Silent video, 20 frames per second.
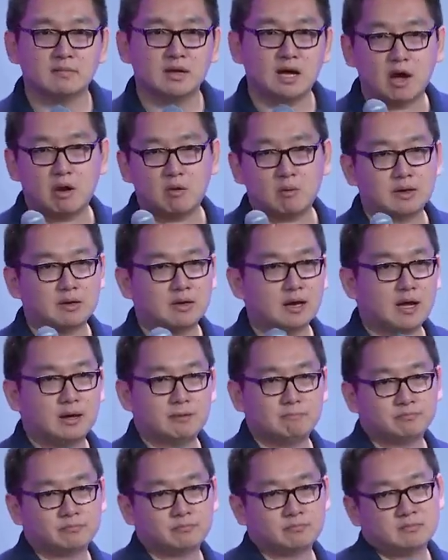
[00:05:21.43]

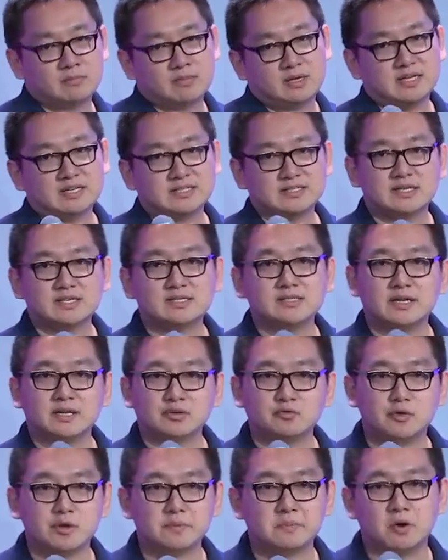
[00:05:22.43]
our
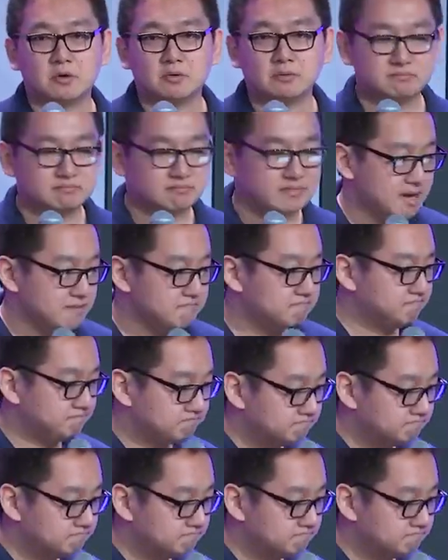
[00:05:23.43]
existing repo. Yeah.